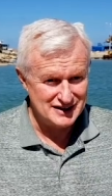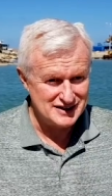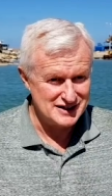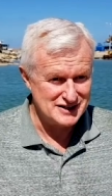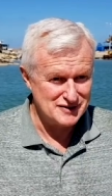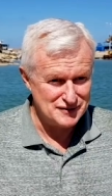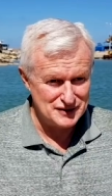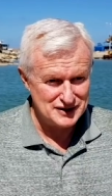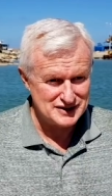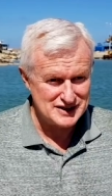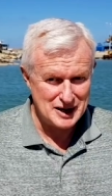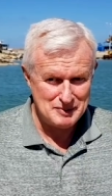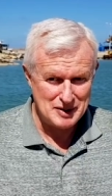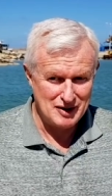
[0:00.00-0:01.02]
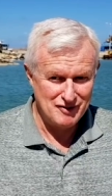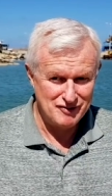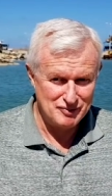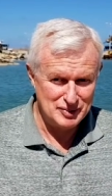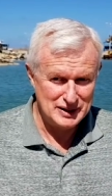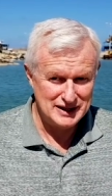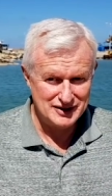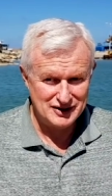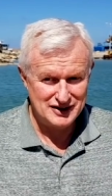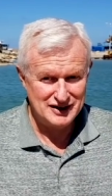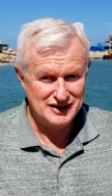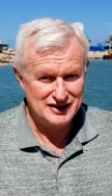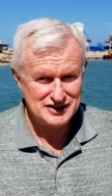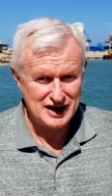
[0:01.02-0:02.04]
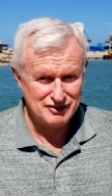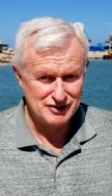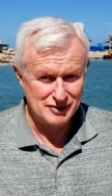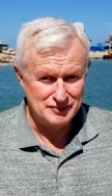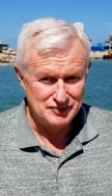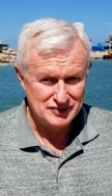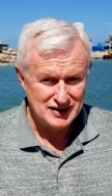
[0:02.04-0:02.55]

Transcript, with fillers: This is the first time I've been on a chat room.